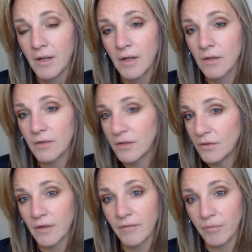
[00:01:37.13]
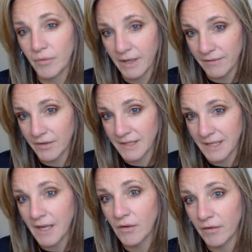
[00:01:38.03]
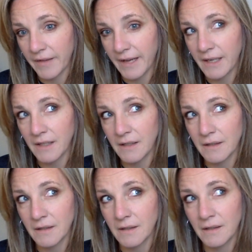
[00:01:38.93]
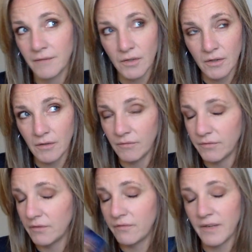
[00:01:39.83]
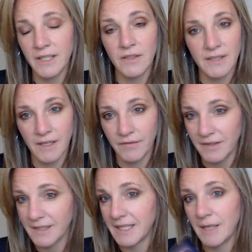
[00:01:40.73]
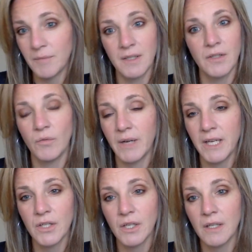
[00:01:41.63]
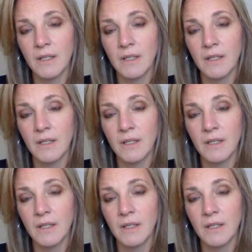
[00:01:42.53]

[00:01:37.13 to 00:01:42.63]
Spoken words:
Close the door of whatever cycle that is. If you find yourself in the same situation,